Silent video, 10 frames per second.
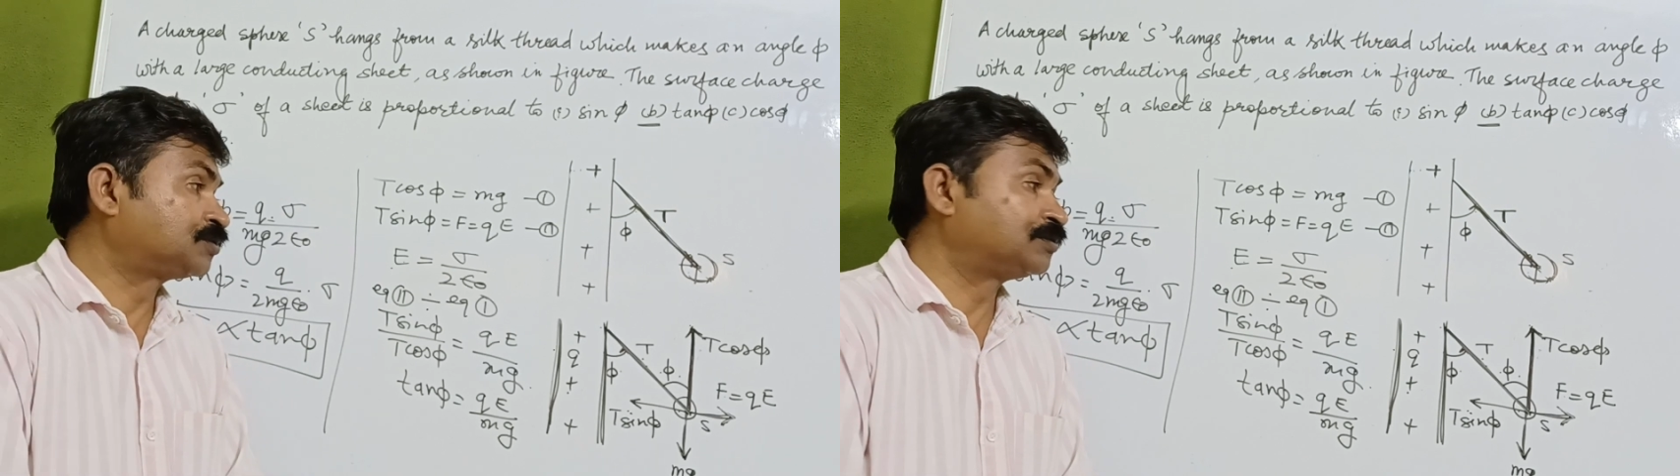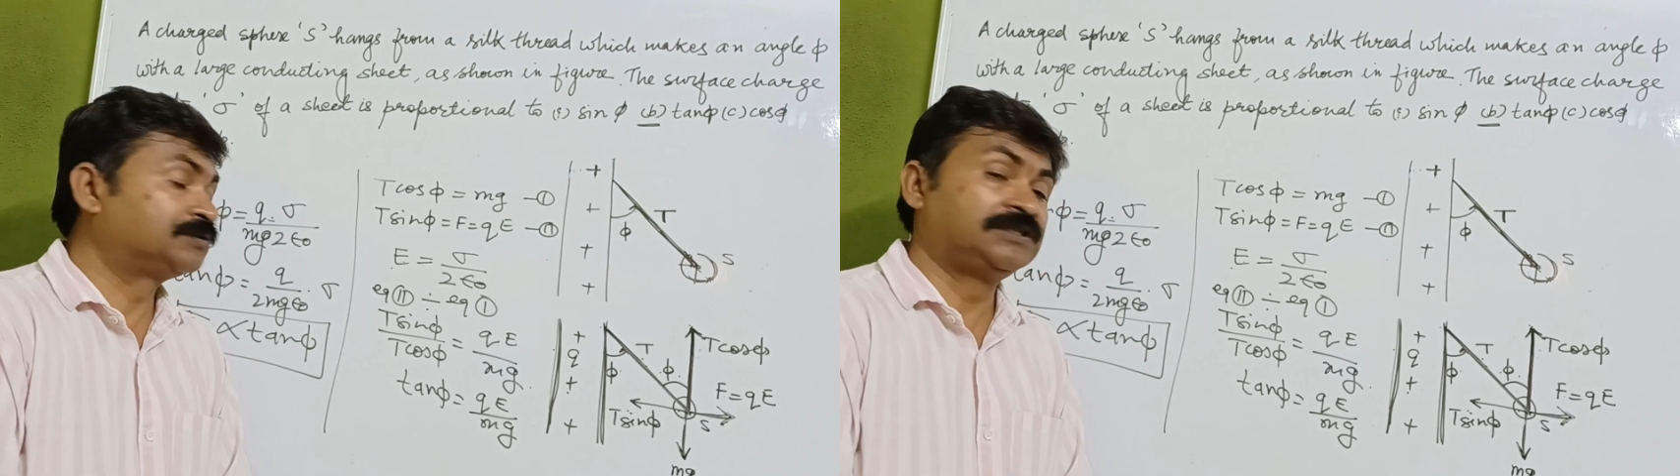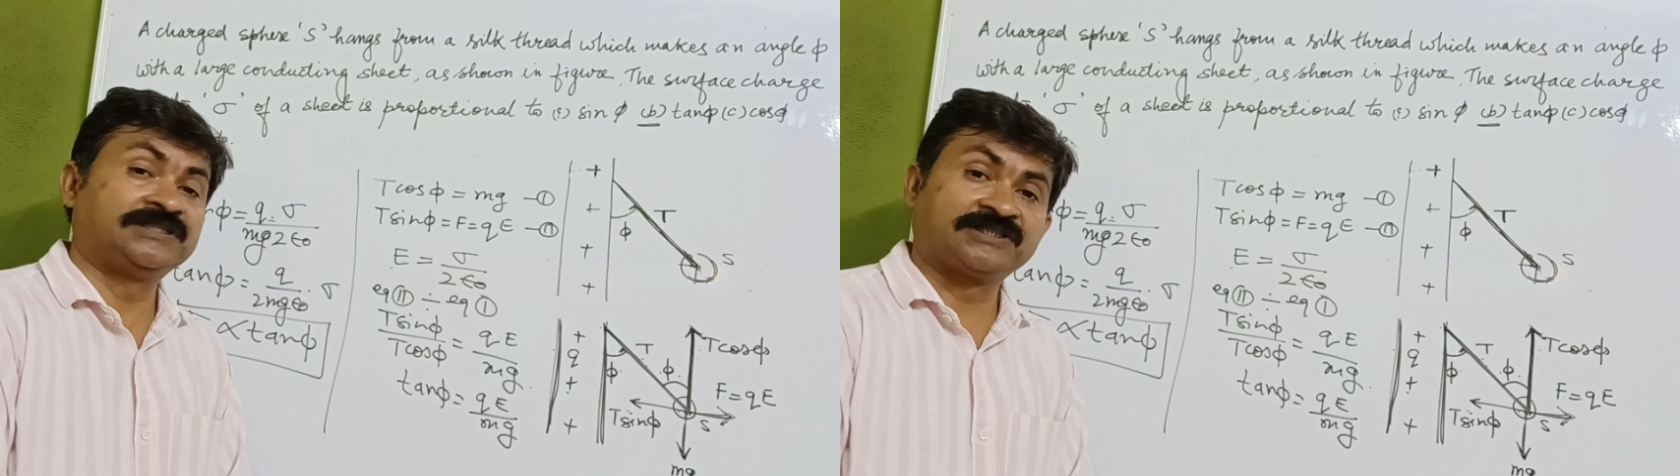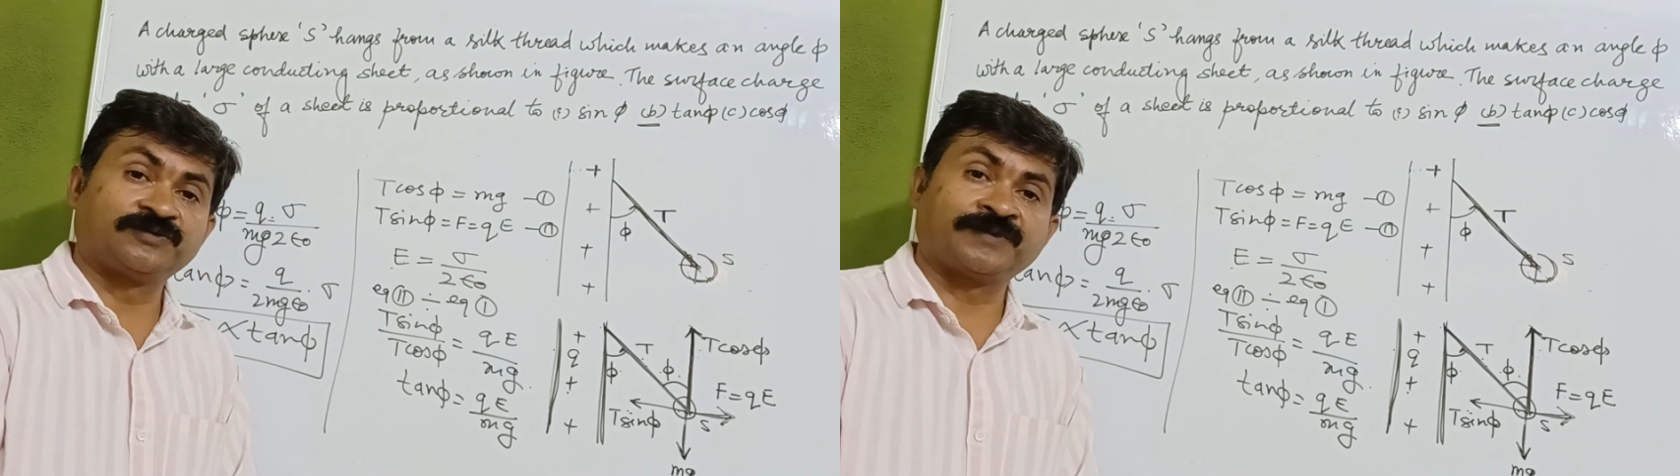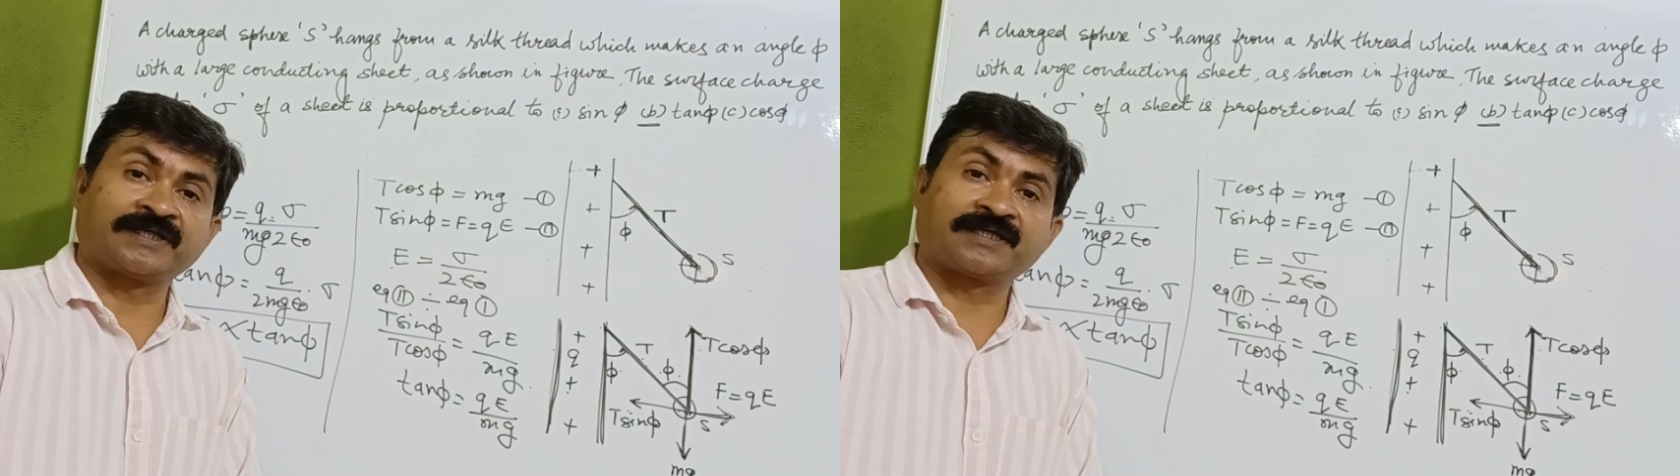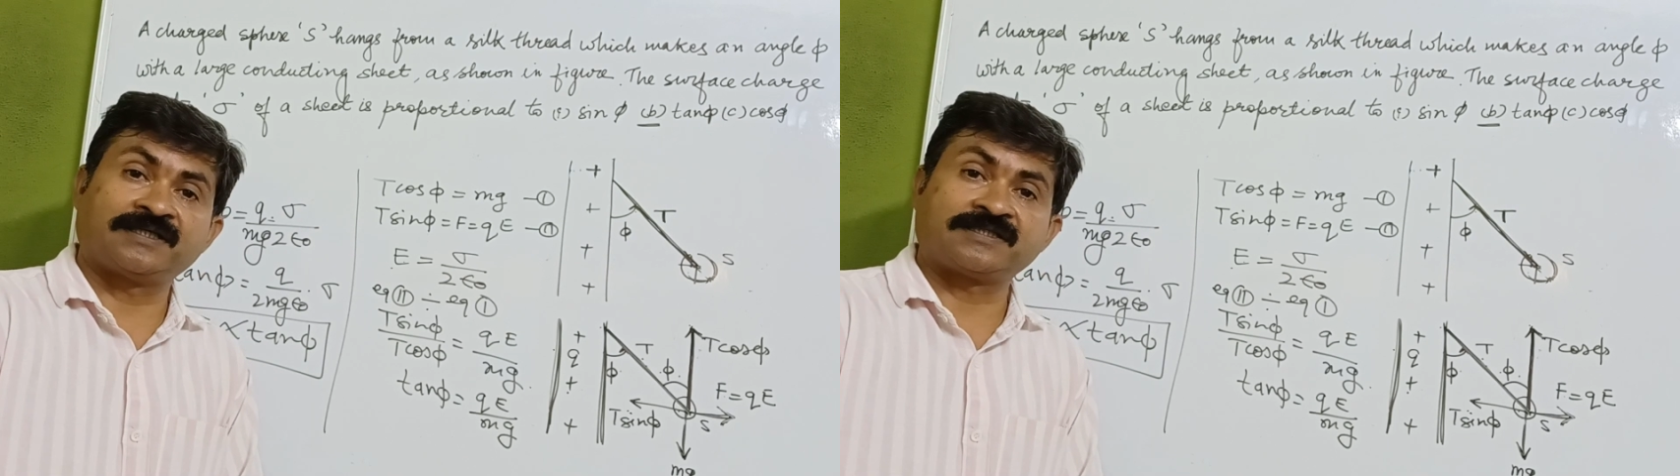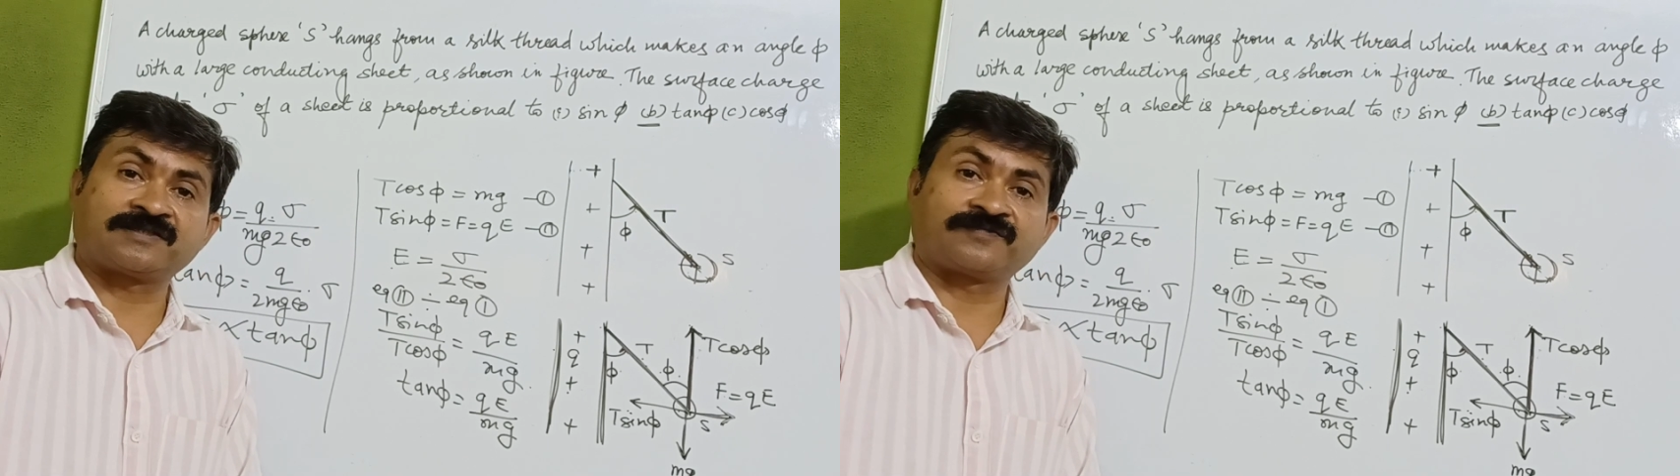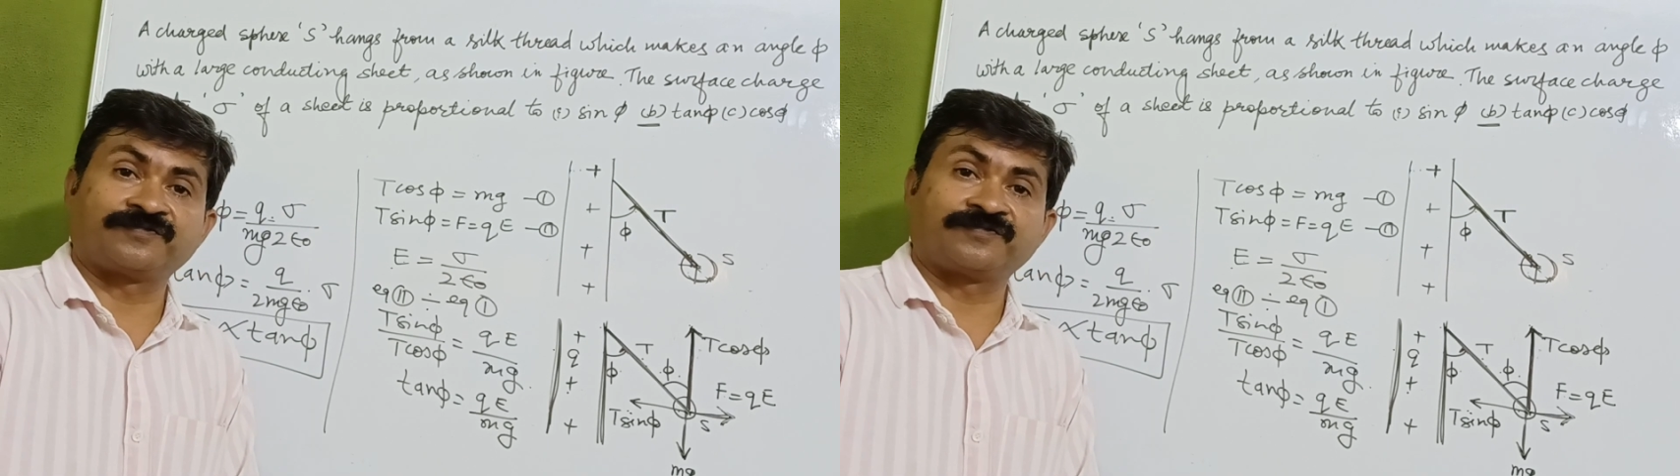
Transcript: through these numericals.